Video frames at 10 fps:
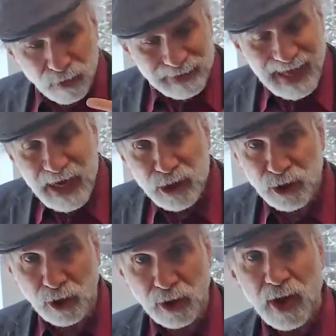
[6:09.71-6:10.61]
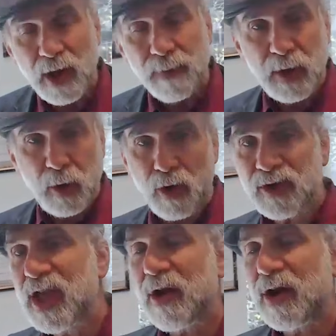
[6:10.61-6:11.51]
relational,
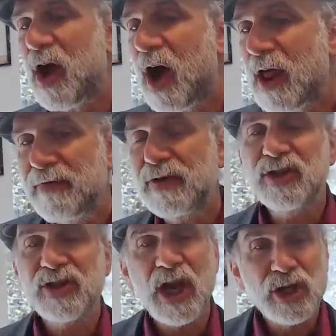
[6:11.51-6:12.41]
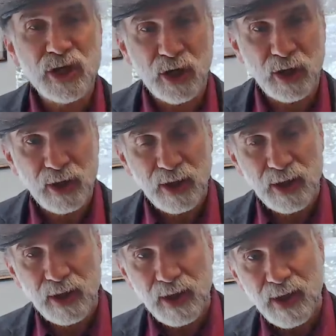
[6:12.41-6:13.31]
because they are conversational,
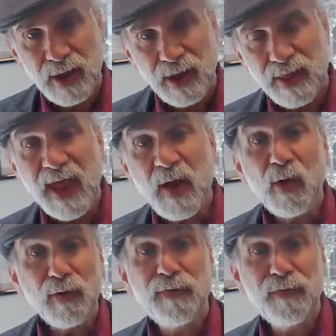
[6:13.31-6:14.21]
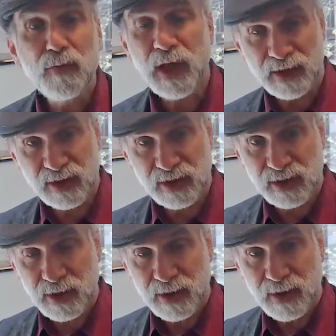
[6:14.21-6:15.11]
they will fool us.